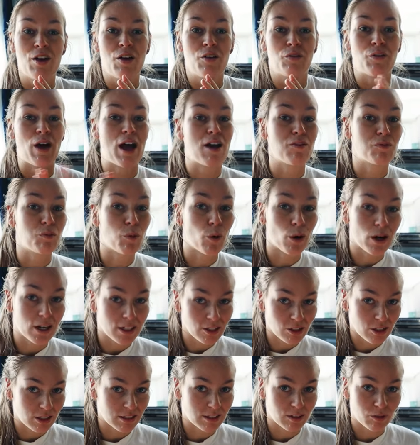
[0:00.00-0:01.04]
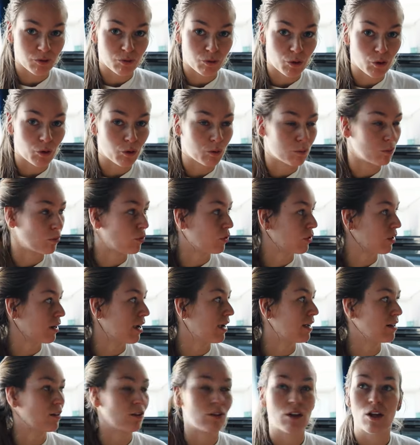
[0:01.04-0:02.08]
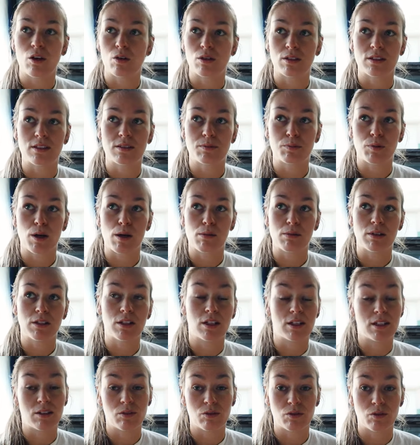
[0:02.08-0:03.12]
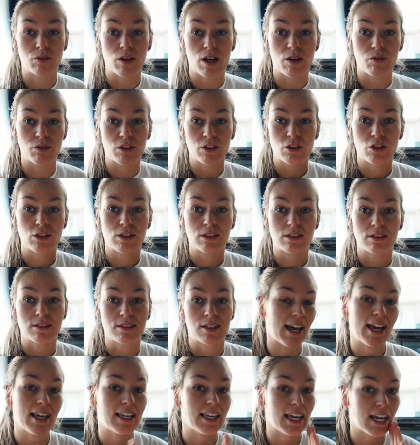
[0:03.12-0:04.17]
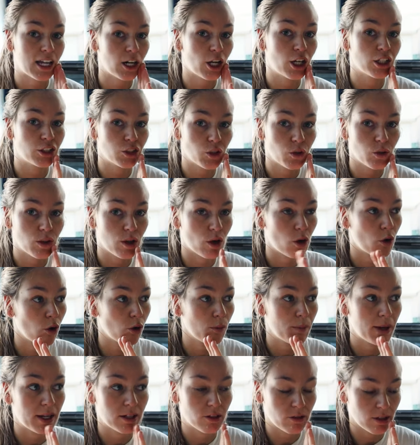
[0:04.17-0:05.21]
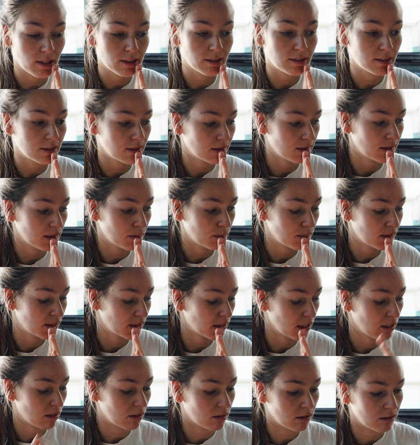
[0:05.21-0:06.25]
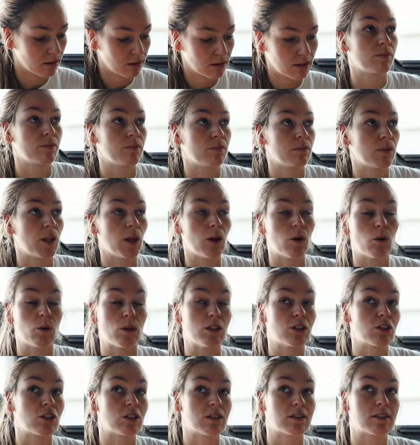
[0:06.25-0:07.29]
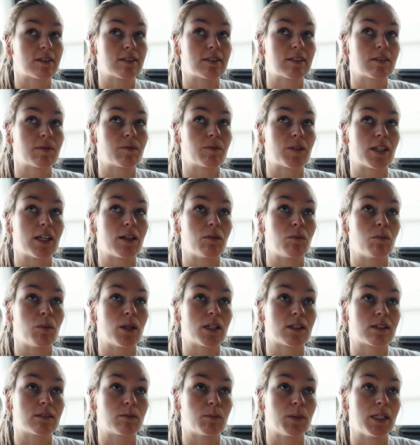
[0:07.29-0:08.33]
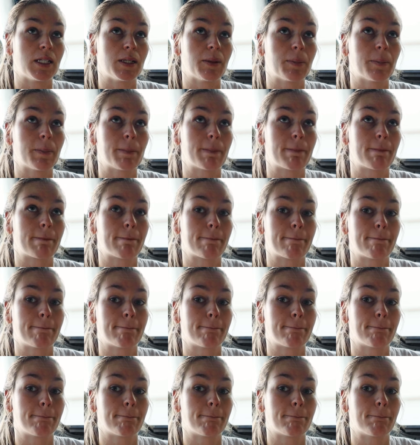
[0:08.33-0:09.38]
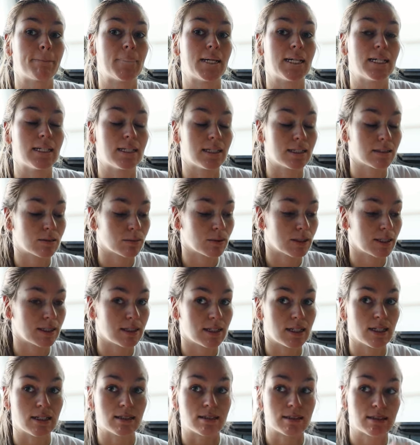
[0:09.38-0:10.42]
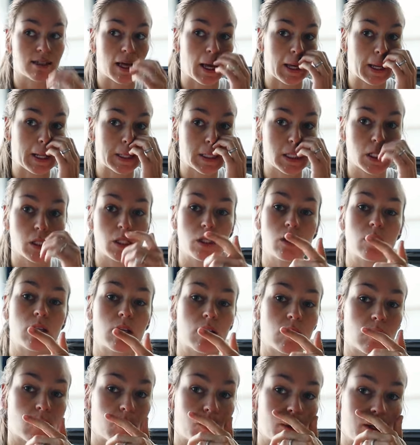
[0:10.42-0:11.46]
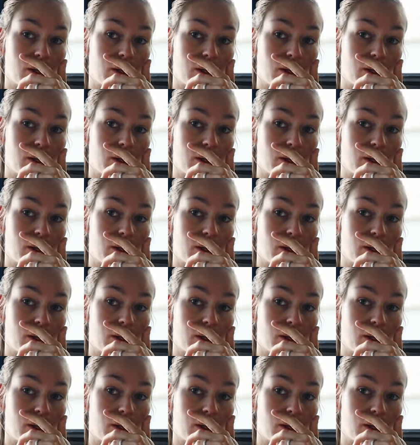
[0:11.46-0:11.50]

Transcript: 5 more inches of room, or I don't know, it's probably not even 5 inches. I cannot do the whole metric system still. No, it's just, it bugs me, but it is what it is. I can show you the other